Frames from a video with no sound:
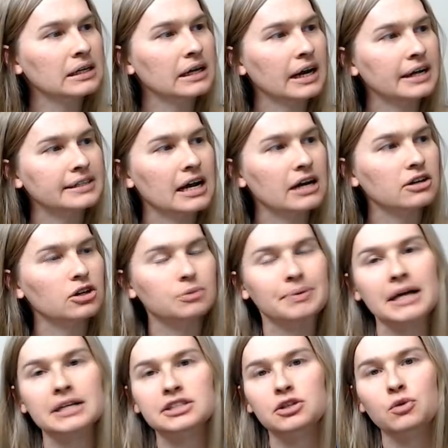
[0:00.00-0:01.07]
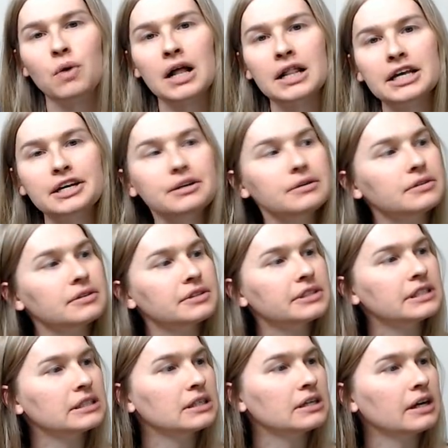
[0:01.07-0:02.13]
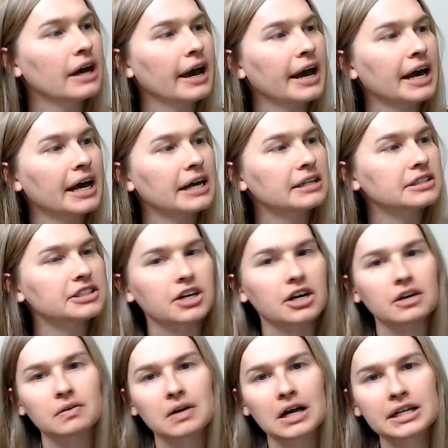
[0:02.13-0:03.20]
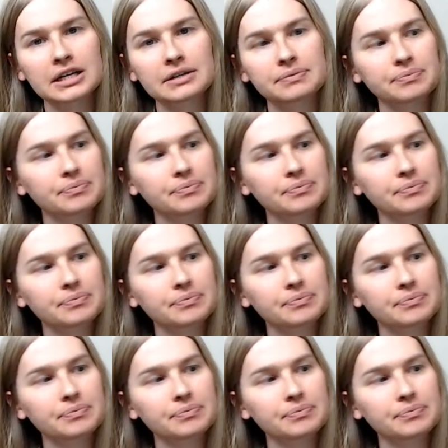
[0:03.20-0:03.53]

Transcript: And now go back to Wallet and start Wallet.